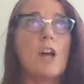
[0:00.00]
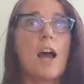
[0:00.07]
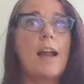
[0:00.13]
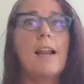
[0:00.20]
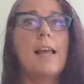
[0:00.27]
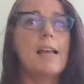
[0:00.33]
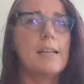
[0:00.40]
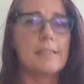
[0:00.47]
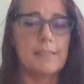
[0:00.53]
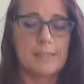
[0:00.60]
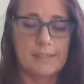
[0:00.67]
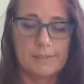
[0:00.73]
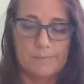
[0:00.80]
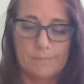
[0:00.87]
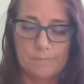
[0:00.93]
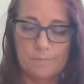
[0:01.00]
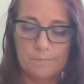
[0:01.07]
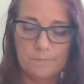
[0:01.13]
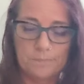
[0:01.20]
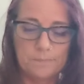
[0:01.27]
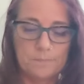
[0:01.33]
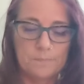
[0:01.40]
Highlands.
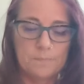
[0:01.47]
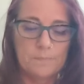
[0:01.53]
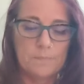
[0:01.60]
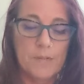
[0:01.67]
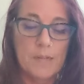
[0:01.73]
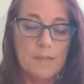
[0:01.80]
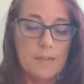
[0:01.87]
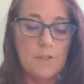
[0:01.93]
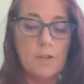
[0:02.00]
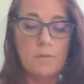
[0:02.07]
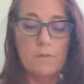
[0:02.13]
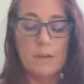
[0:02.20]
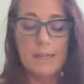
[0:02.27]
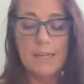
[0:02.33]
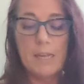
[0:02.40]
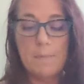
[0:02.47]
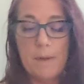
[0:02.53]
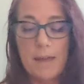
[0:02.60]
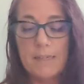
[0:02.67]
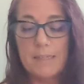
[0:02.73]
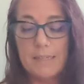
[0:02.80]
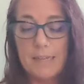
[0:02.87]
They generally keep
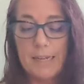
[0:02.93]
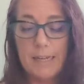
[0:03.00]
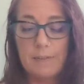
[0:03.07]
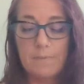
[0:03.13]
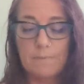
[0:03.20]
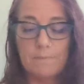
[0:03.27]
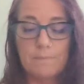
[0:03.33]
out of sight,